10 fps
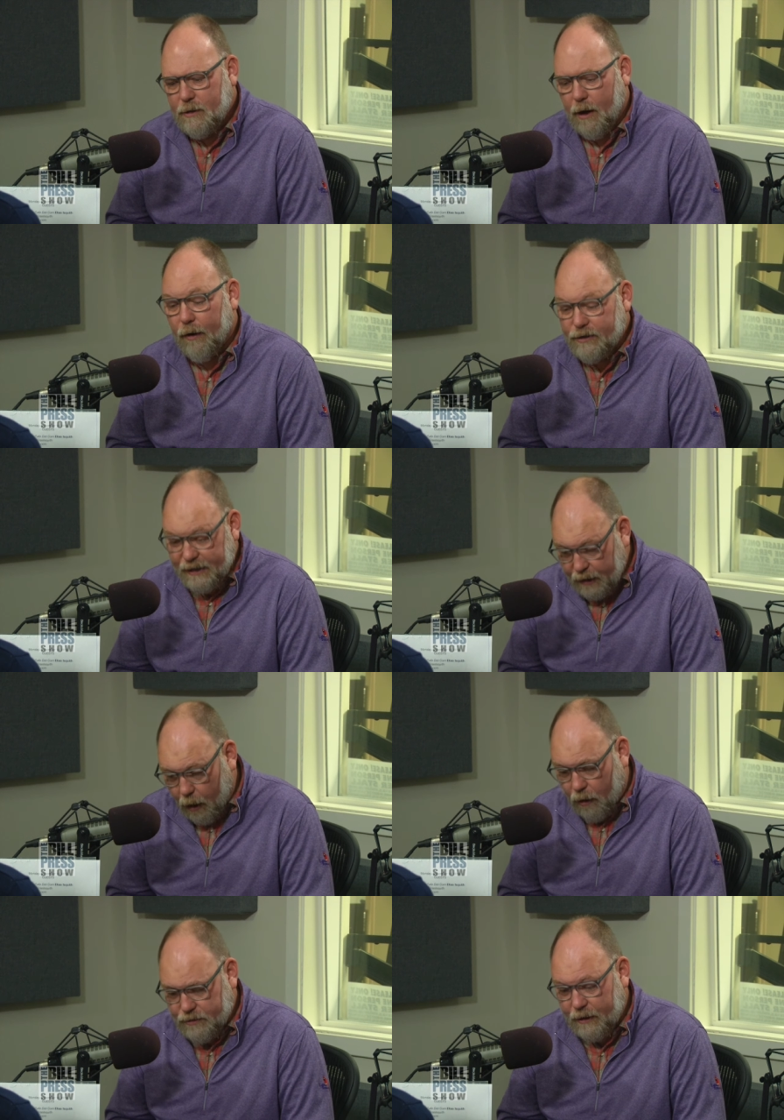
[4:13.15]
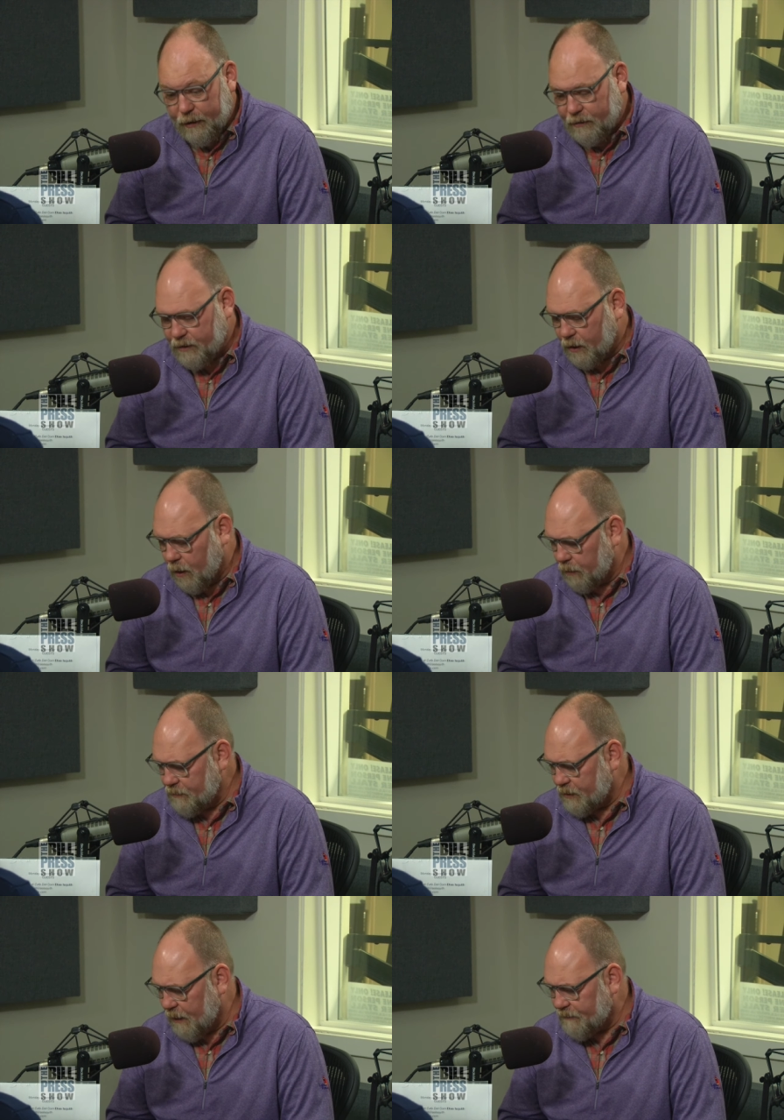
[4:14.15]
or as he calls it, and as they call
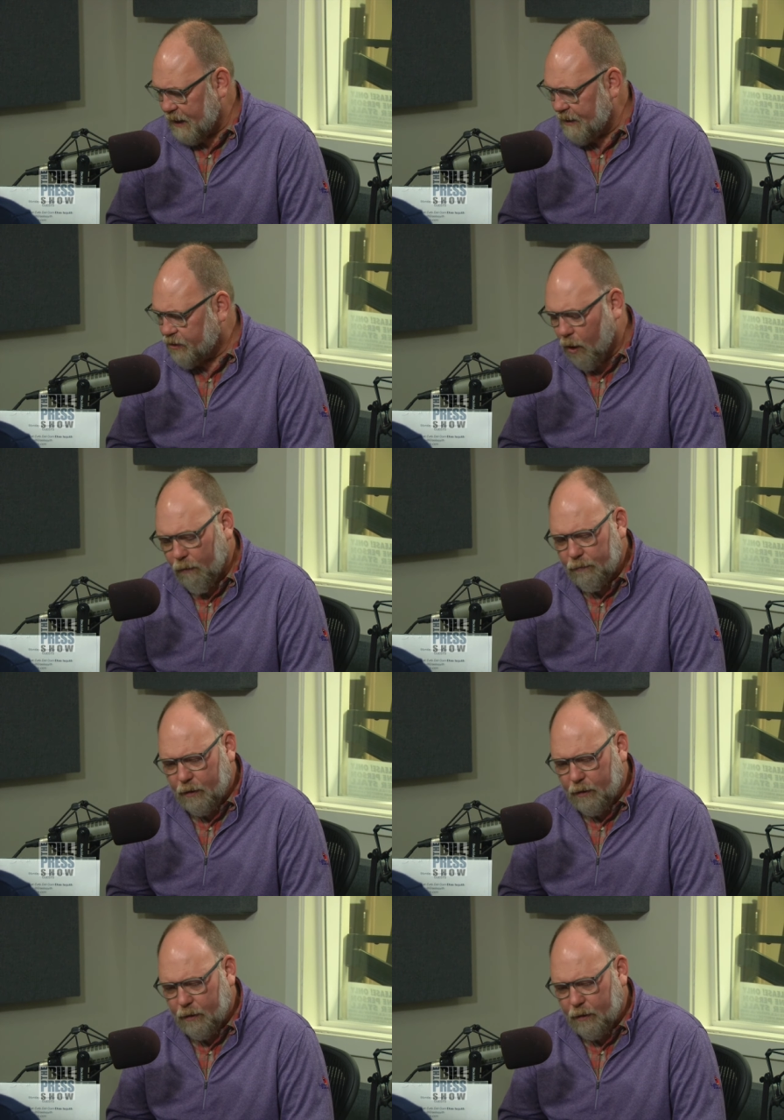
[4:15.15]
themselves. I don't